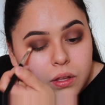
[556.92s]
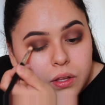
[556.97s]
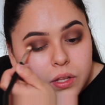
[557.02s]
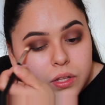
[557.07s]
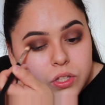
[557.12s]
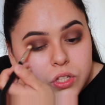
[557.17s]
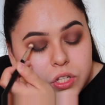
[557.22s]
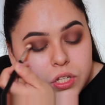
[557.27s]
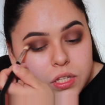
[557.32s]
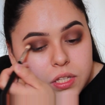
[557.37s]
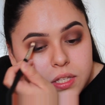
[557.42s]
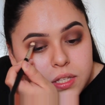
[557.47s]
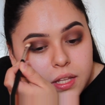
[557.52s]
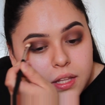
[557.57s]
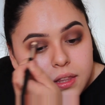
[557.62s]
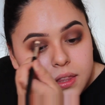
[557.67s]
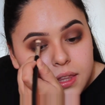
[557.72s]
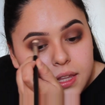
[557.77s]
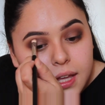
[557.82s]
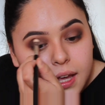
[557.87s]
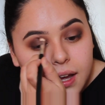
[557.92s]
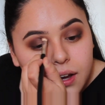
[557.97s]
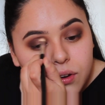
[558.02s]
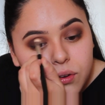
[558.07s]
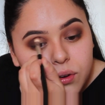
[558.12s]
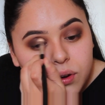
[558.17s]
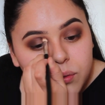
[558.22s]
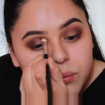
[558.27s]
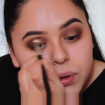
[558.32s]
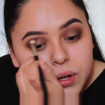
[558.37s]
which is
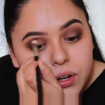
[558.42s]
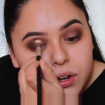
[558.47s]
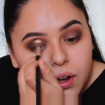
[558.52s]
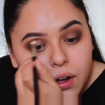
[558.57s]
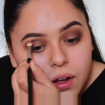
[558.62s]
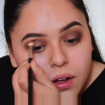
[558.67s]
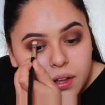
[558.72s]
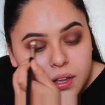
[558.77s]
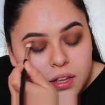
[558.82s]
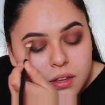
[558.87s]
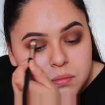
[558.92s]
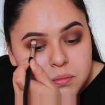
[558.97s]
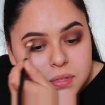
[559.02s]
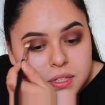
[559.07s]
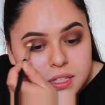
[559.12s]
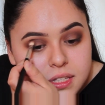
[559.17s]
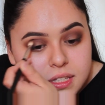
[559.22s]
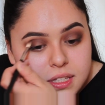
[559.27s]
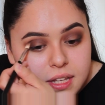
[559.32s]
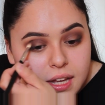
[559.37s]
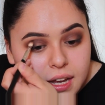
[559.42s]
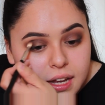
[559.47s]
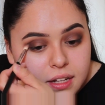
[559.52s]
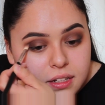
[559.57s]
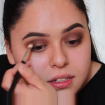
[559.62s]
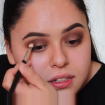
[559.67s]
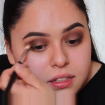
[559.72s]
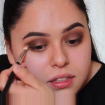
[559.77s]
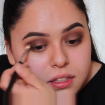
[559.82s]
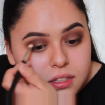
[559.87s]
Santiago, and we call him
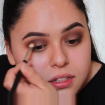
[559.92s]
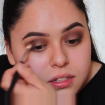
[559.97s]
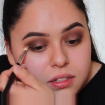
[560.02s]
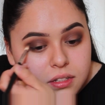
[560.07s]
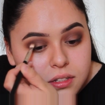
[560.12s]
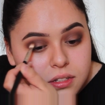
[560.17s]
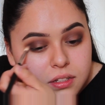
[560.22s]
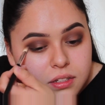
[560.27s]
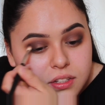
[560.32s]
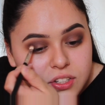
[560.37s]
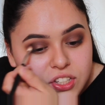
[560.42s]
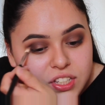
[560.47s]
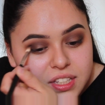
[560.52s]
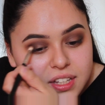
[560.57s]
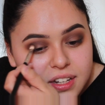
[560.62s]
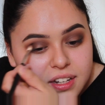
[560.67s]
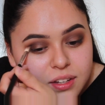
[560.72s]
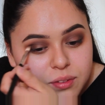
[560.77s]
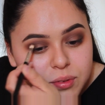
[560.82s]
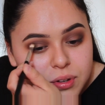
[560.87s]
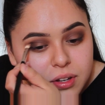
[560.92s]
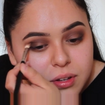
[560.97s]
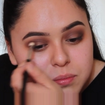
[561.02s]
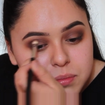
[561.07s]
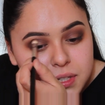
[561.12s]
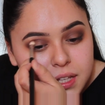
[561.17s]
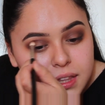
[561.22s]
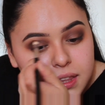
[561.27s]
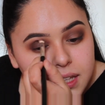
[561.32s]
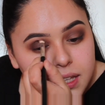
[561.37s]
Sant. Just kidding, we call
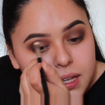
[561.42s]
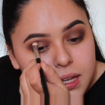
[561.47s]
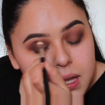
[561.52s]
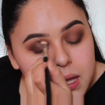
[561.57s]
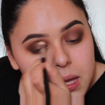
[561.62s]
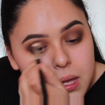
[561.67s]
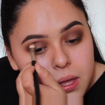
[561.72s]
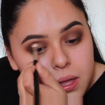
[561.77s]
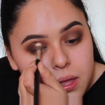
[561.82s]
him Santi.